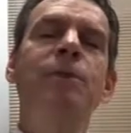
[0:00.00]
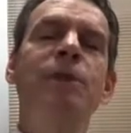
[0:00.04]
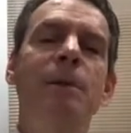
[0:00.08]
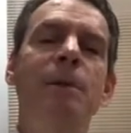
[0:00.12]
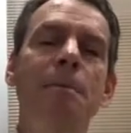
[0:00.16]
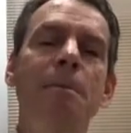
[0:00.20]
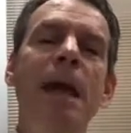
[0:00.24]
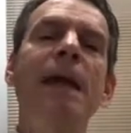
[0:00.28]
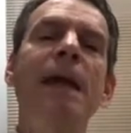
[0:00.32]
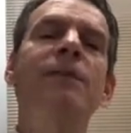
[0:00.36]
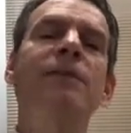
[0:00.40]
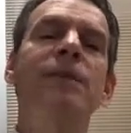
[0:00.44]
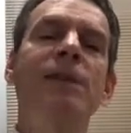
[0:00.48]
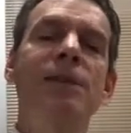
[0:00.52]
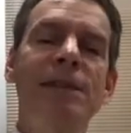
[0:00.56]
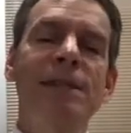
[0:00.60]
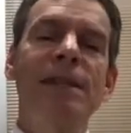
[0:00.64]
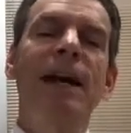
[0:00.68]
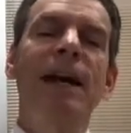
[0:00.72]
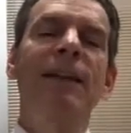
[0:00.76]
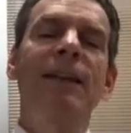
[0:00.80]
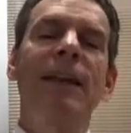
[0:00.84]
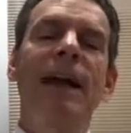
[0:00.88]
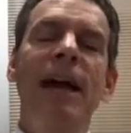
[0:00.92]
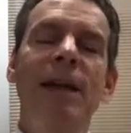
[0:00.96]
to make the
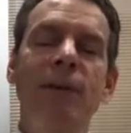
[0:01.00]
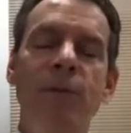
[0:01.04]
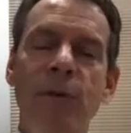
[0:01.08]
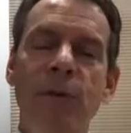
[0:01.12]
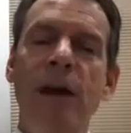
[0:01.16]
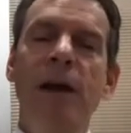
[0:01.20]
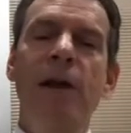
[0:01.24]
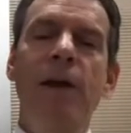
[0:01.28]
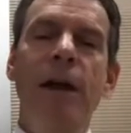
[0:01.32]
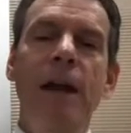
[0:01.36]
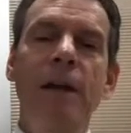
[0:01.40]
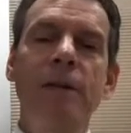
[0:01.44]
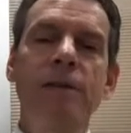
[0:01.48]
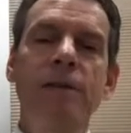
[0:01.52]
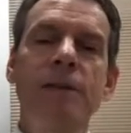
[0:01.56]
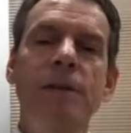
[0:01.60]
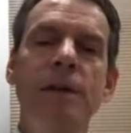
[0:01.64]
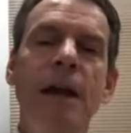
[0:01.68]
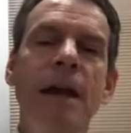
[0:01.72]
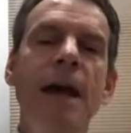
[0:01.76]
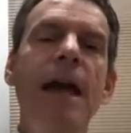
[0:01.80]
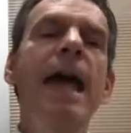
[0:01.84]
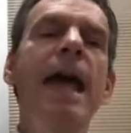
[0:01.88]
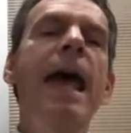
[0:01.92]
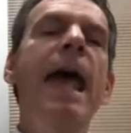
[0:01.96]
cell line variants.
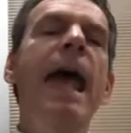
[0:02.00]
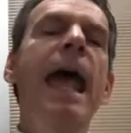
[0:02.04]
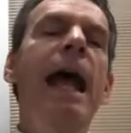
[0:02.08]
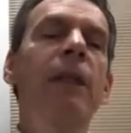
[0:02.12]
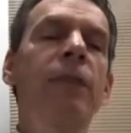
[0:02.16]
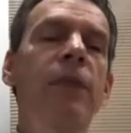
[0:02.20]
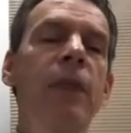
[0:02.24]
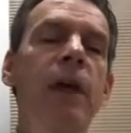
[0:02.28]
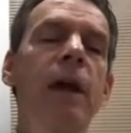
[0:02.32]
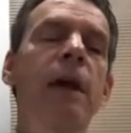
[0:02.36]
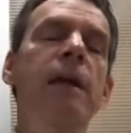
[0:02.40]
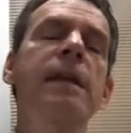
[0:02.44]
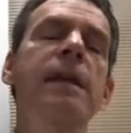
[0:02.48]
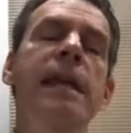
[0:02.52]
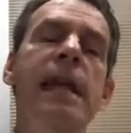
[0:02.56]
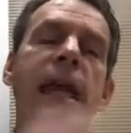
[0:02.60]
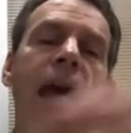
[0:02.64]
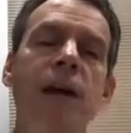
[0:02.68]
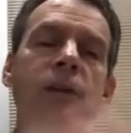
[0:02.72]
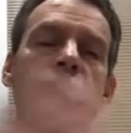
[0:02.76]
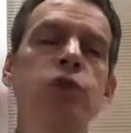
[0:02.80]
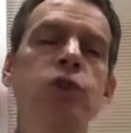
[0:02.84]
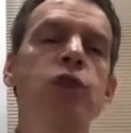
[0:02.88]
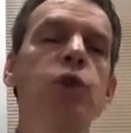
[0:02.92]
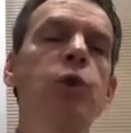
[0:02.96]
And then,
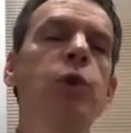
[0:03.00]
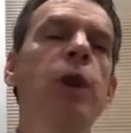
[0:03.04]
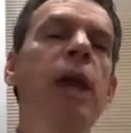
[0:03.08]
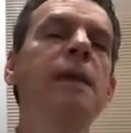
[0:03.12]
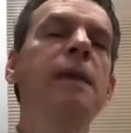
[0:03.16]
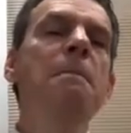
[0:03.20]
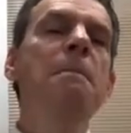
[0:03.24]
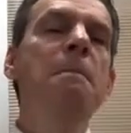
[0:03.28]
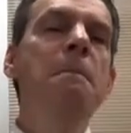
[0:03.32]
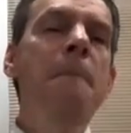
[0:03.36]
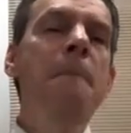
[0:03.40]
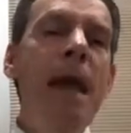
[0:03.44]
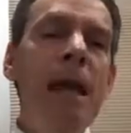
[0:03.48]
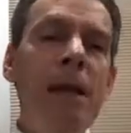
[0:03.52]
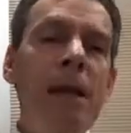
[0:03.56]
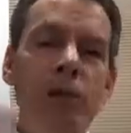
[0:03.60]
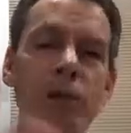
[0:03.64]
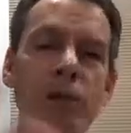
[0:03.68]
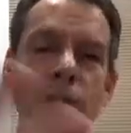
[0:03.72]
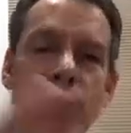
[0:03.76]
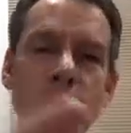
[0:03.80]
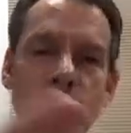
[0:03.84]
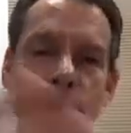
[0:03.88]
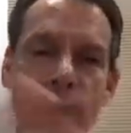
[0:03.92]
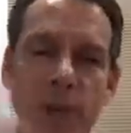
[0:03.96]
yes, you can mix
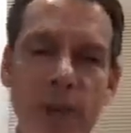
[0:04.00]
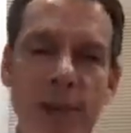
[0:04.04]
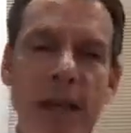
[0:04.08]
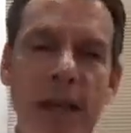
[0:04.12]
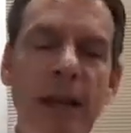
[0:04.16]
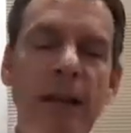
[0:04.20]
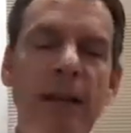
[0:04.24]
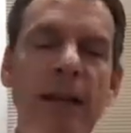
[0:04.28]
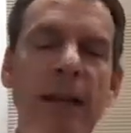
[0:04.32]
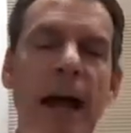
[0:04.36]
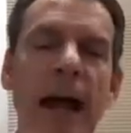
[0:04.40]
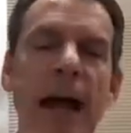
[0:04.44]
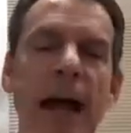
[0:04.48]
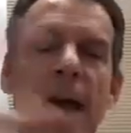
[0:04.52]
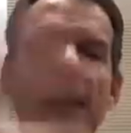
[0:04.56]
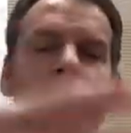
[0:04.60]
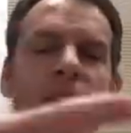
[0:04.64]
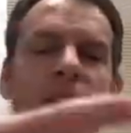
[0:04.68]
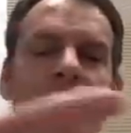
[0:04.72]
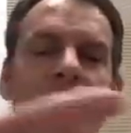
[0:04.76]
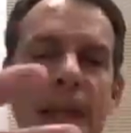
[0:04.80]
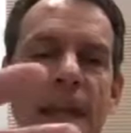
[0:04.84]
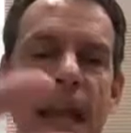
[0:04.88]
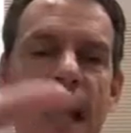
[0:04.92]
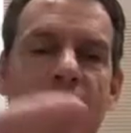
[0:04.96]
those cell
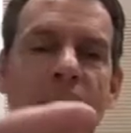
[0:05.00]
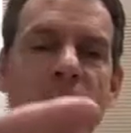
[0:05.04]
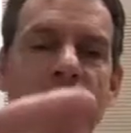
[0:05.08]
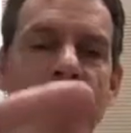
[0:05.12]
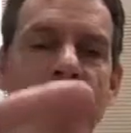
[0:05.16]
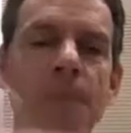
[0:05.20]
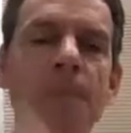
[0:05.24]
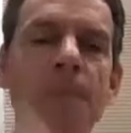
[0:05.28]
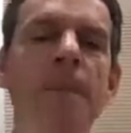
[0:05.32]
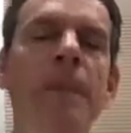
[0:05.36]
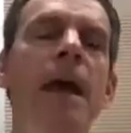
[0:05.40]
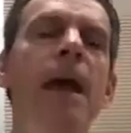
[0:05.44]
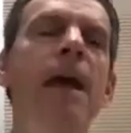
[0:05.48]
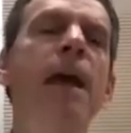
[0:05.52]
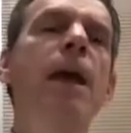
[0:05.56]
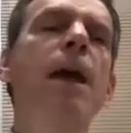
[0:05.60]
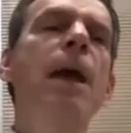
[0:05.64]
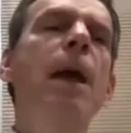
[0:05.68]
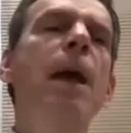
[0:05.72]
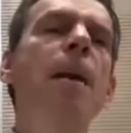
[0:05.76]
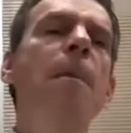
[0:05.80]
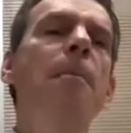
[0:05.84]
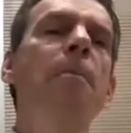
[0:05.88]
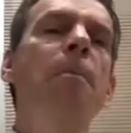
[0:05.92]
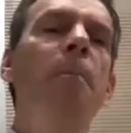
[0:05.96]
lines together,
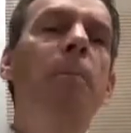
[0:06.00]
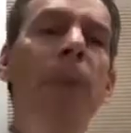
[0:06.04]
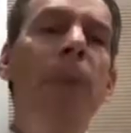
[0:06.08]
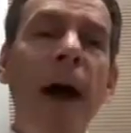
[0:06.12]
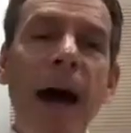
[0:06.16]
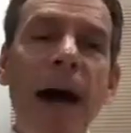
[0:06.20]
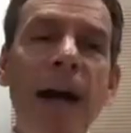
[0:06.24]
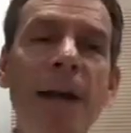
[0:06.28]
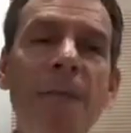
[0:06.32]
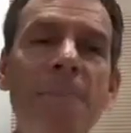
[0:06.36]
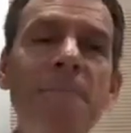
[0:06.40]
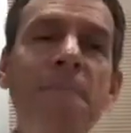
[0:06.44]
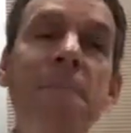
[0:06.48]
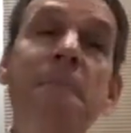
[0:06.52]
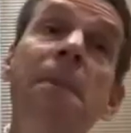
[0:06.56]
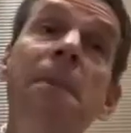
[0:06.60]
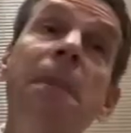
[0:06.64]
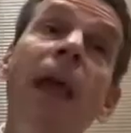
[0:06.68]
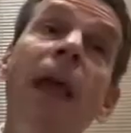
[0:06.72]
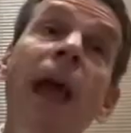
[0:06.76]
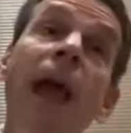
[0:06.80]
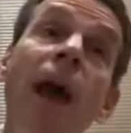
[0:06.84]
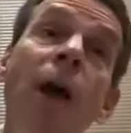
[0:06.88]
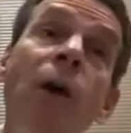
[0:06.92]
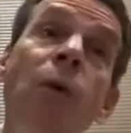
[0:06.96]
but
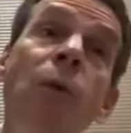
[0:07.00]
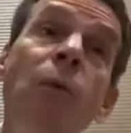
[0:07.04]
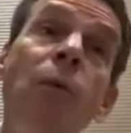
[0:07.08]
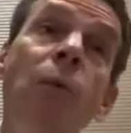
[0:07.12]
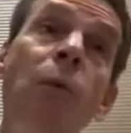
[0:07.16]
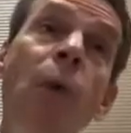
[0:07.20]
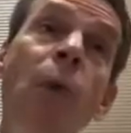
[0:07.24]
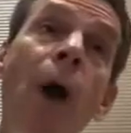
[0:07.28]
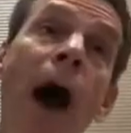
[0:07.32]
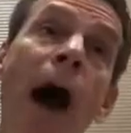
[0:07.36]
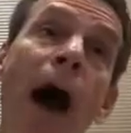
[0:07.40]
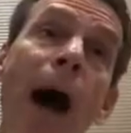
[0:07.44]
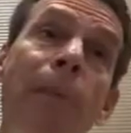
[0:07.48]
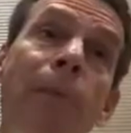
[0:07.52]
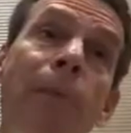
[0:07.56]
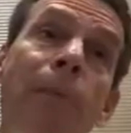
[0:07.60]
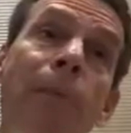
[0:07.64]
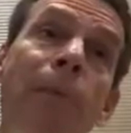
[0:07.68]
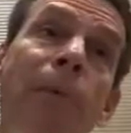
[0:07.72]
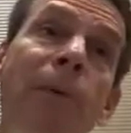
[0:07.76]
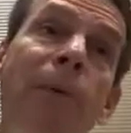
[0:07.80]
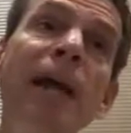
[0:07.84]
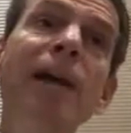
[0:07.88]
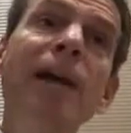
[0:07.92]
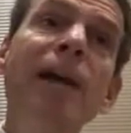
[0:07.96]

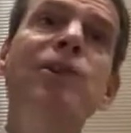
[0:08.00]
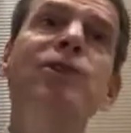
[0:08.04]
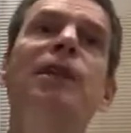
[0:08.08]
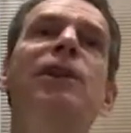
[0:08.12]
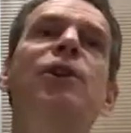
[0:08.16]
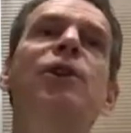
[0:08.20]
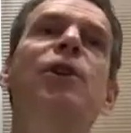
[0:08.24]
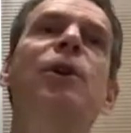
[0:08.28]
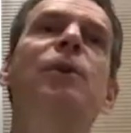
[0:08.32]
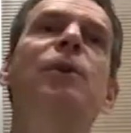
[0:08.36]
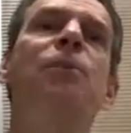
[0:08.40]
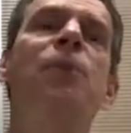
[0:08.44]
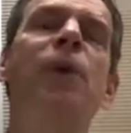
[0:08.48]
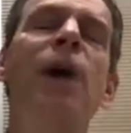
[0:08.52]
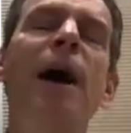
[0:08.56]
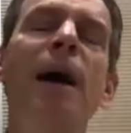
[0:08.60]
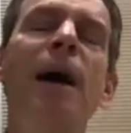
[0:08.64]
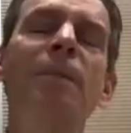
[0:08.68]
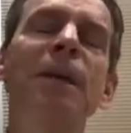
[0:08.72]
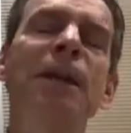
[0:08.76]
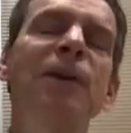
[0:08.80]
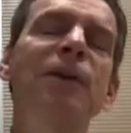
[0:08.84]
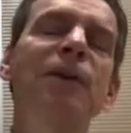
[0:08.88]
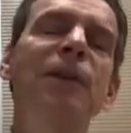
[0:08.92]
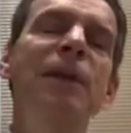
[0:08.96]
operationally, you could
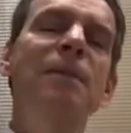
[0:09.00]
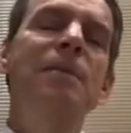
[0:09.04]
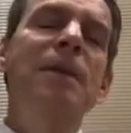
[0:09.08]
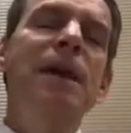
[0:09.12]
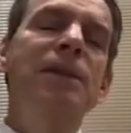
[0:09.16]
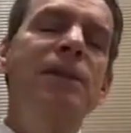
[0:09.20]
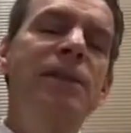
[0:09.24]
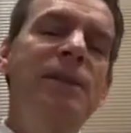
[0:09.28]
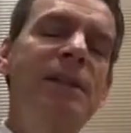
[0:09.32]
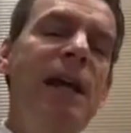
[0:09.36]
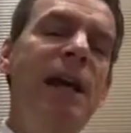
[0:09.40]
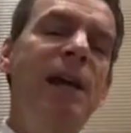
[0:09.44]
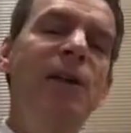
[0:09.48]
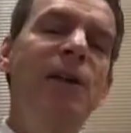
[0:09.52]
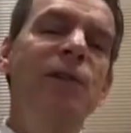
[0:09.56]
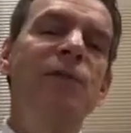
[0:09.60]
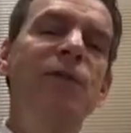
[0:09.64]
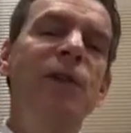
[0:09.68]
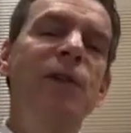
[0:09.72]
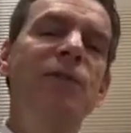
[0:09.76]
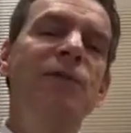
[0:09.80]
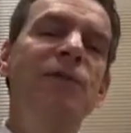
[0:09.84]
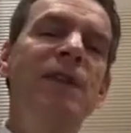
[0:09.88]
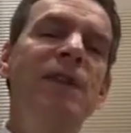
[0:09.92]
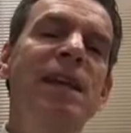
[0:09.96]
probably only mix 10 or
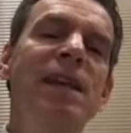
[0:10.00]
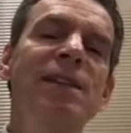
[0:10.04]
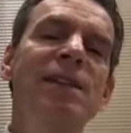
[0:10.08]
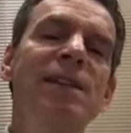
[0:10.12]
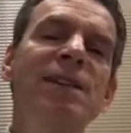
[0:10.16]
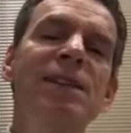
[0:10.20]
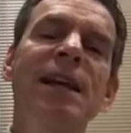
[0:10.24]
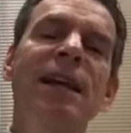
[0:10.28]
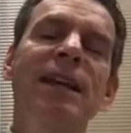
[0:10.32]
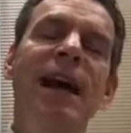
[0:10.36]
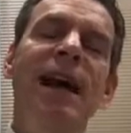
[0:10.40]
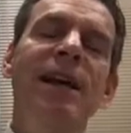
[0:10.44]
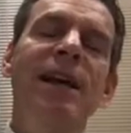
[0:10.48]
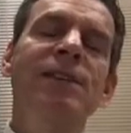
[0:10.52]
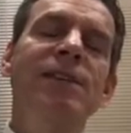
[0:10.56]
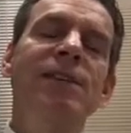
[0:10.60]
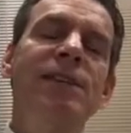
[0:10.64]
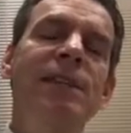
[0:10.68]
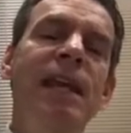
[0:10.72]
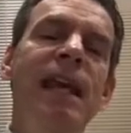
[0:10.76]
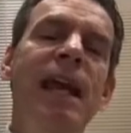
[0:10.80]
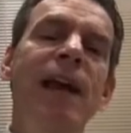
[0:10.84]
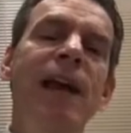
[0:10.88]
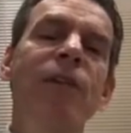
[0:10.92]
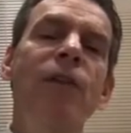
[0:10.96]
15 cell
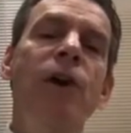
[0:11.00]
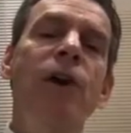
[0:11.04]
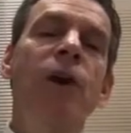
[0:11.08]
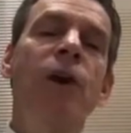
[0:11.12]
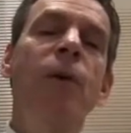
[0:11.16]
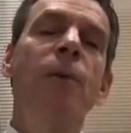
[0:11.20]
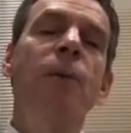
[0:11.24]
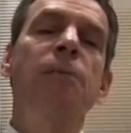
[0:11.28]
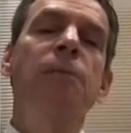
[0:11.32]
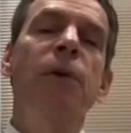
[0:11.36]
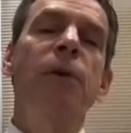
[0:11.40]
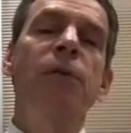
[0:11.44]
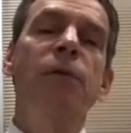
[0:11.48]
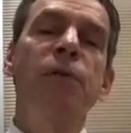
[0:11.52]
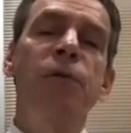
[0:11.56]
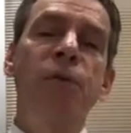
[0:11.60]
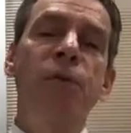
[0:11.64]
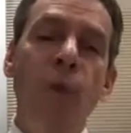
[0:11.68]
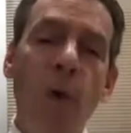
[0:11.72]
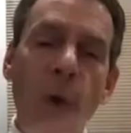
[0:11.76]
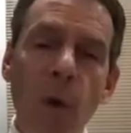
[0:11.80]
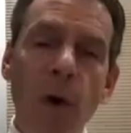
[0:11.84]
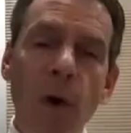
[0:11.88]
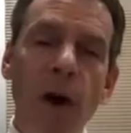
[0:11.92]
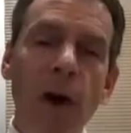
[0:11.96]
lines together
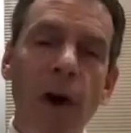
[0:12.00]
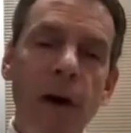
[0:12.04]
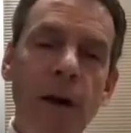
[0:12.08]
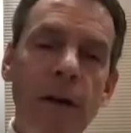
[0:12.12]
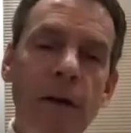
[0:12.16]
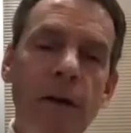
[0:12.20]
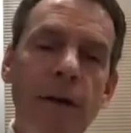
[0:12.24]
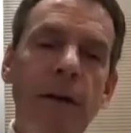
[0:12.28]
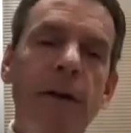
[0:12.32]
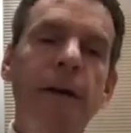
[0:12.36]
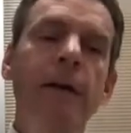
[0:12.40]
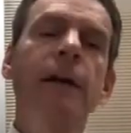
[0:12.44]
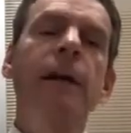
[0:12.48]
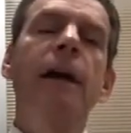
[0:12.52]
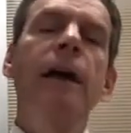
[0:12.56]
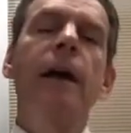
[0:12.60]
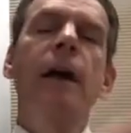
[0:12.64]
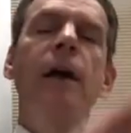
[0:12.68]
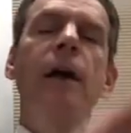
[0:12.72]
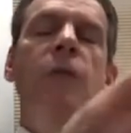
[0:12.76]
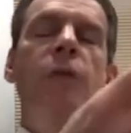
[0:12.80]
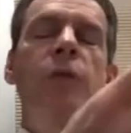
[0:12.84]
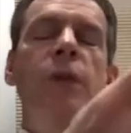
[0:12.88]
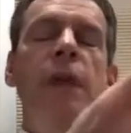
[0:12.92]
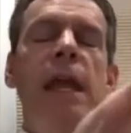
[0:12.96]
before
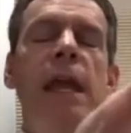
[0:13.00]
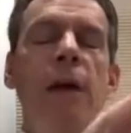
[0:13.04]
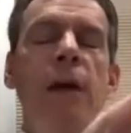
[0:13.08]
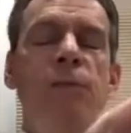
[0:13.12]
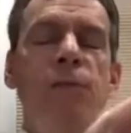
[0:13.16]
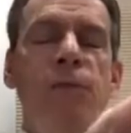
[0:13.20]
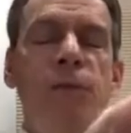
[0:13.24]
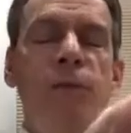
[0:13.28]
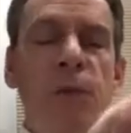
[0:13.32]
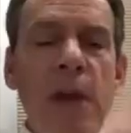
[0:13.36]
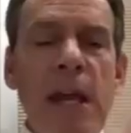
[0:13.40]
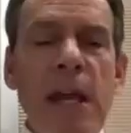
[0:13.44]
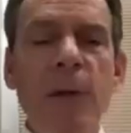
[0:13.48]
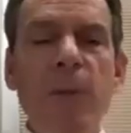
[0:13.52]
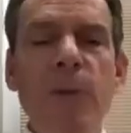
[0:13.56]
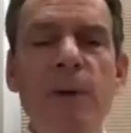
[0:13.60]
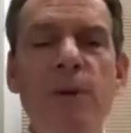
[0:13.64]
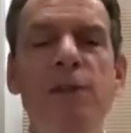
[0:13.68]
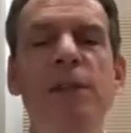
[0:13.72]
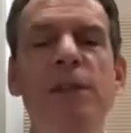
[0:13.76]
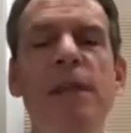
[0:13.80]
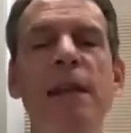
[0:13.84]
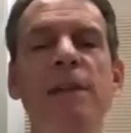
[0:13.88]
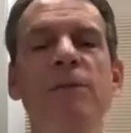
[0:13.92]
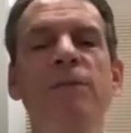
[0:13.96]
the
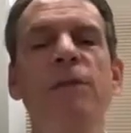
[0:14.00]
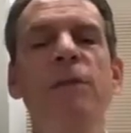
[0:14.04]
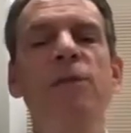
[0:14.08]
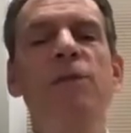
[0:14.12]
frequency of the